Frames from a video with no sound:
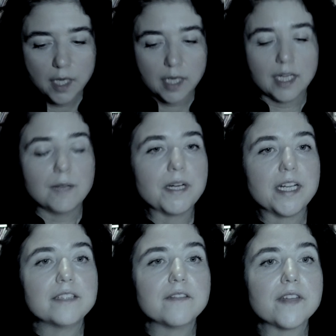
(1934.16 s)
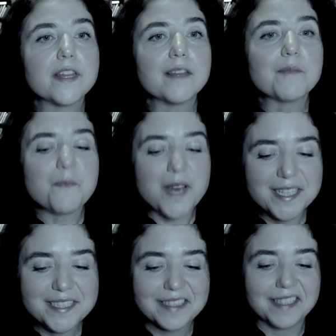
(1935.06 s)
Collaborate with
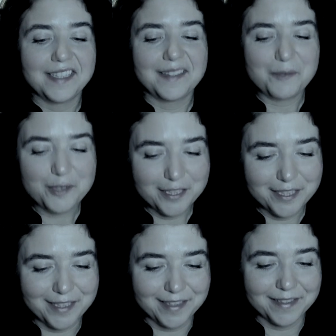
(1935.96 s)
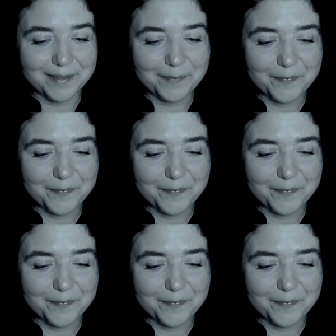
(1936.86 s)
best musicians